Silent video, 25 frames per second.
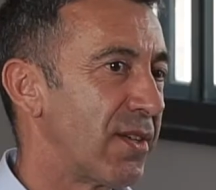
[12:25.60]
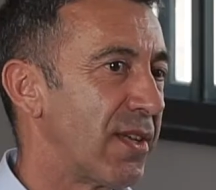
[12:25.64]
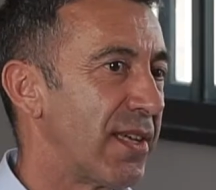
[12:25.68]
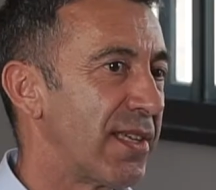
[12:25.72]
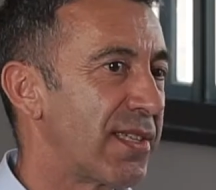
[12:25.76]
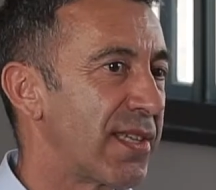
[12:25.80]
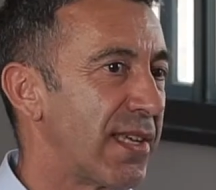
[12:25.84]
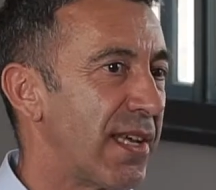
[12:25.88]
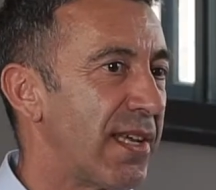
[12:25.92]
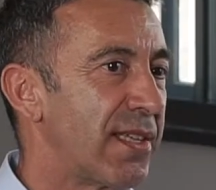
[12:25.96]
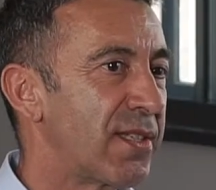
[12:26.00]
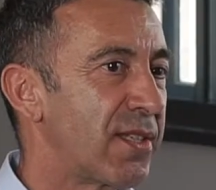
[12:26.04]

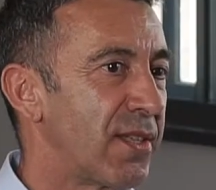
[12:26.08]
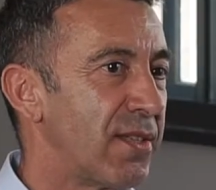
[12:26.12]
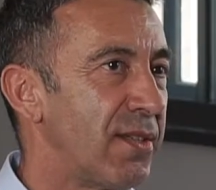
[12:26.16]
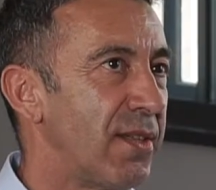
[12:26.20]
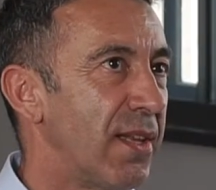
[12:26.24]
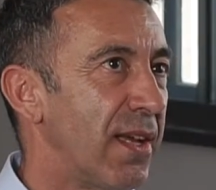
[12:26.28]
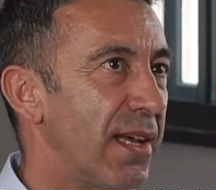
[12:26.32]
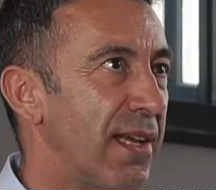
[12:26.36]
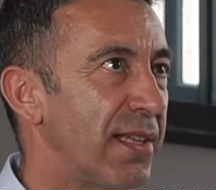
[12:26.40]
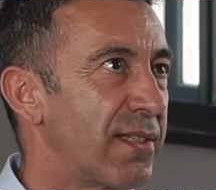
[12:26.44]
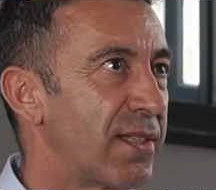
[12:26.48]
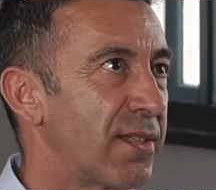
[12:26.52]

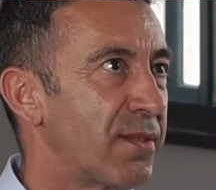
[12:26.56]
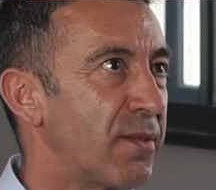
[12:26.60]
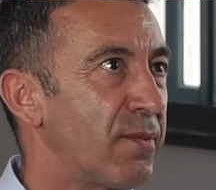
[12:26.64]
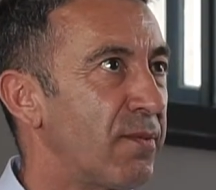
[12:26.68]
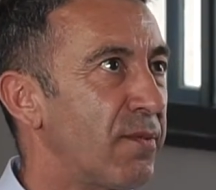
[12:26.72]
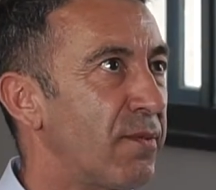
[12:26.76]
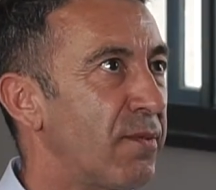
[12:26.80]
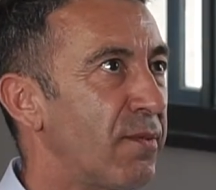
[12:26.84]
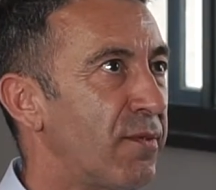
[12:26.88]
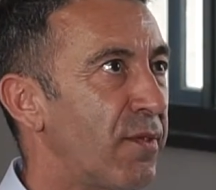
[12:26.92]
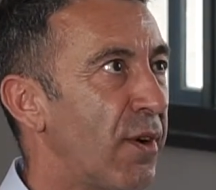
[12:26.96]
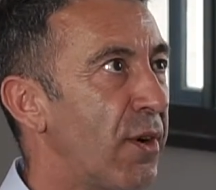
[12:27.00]
it's a
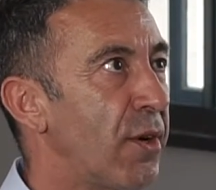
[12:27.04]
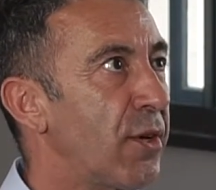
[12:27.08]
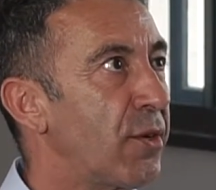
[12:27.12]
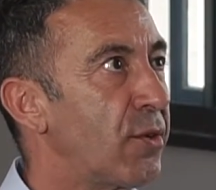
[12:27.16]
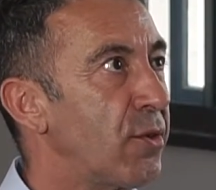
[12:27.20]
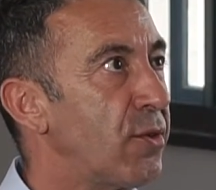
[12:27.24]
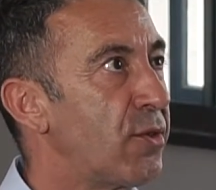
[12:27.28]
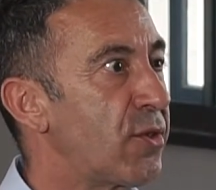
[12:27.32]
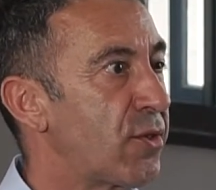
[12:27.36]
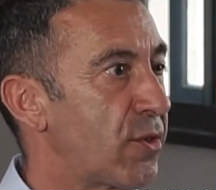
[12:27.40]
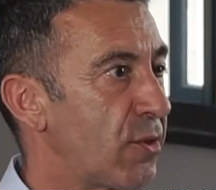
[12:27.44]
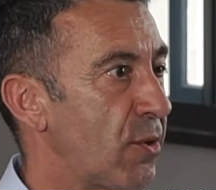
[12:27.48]
very
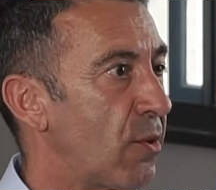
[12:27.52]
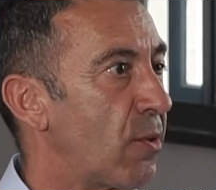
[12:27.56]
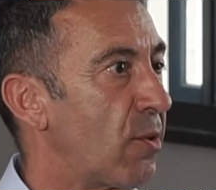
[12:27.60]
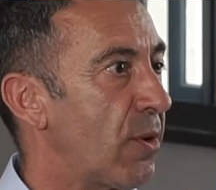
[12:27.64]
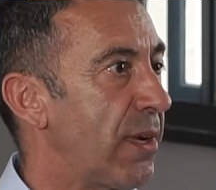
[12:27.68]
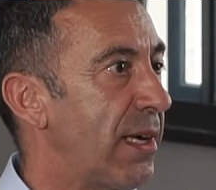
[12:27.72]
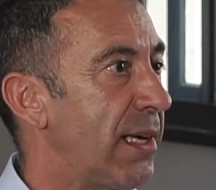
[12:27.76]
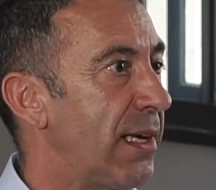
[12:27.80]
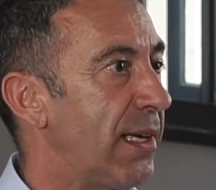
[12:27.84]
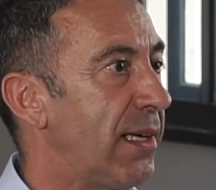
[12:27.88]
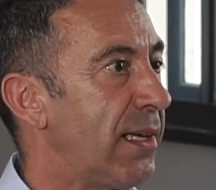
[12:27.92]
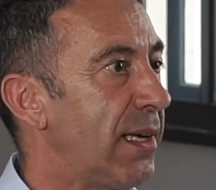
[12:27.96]
good
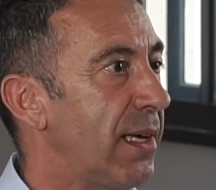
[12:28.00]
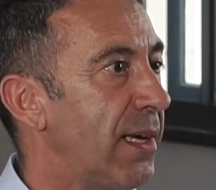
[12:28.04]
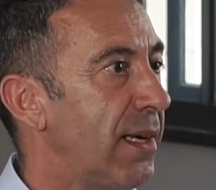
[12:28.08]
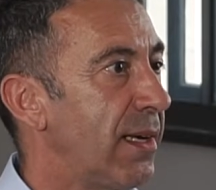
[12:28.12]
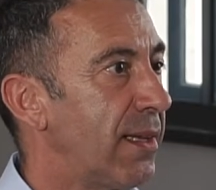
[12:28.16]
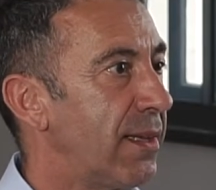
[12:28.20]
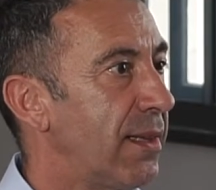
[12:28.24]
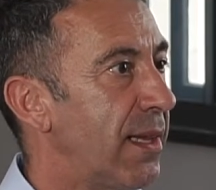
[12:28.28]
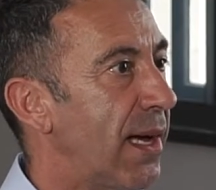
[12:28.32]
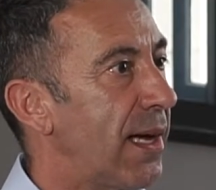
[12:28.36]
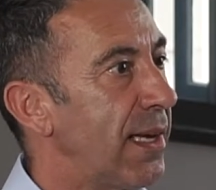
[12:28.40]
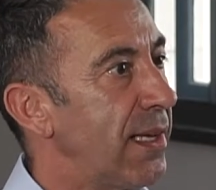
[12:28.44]
story
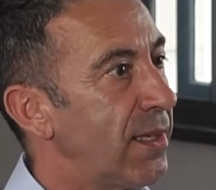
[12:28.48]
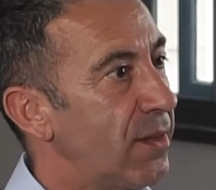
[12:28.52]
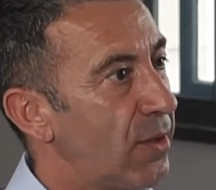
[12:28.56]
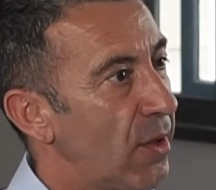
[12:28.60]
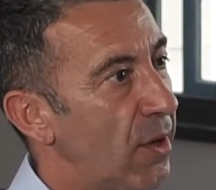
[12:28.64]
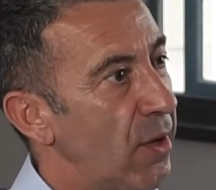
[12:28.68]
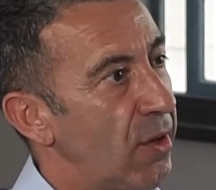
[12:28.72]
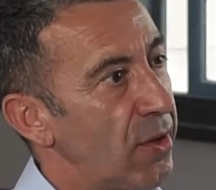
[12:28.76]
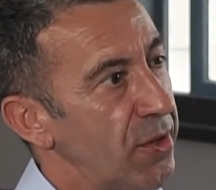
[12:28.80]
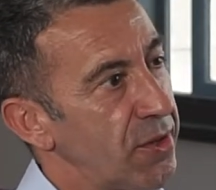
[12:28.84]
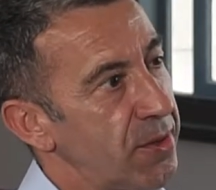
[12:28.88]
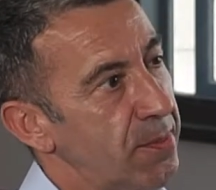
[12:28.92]
that he
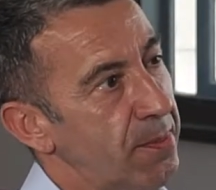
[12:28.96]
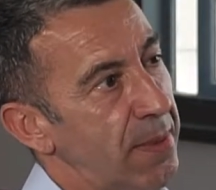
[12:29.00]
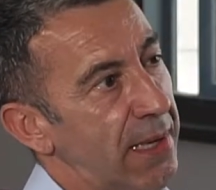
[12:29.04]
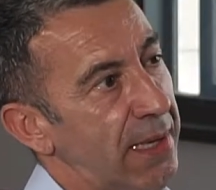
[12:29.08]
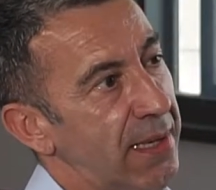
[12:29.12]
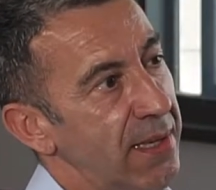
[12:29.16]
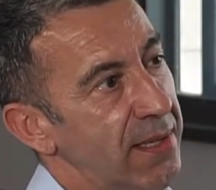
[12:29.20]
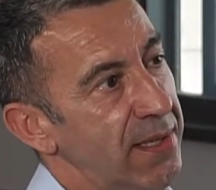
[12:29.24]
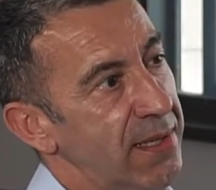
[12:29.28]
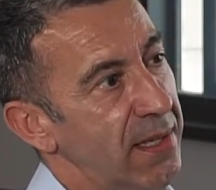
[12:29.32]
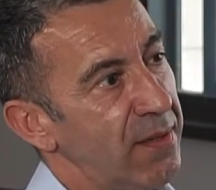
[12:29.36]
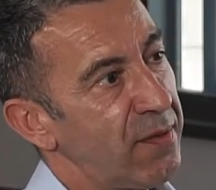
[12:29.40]
does,
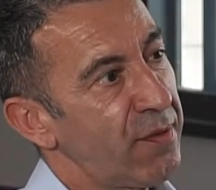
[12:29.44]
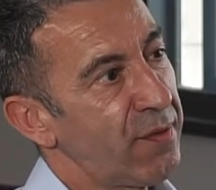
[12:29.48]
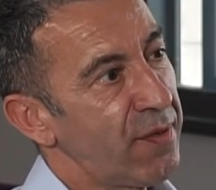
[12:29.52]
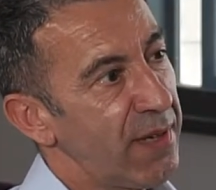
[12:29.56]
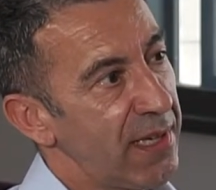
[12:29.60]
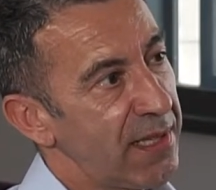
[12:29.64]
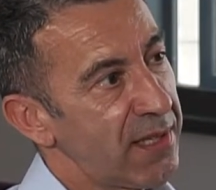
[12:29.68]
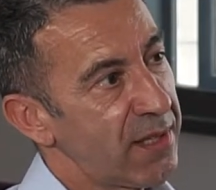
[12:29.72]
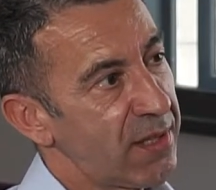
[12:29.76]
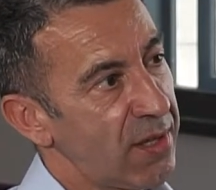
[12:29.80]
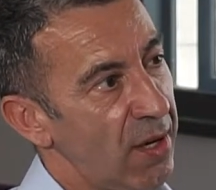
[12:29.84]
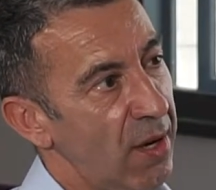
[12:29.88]
because it
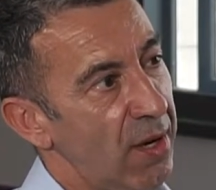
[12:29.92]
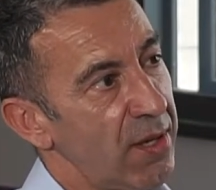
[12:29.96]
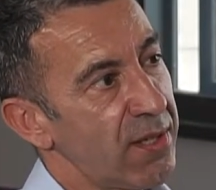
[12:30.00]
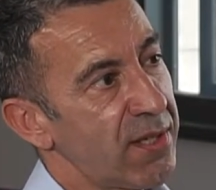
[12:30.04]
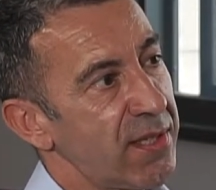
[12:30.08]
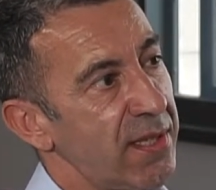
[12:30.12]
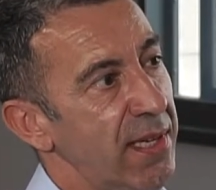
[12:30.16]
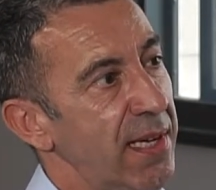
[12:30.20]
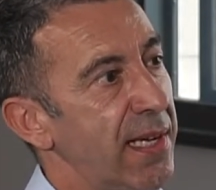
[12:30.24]
fits us.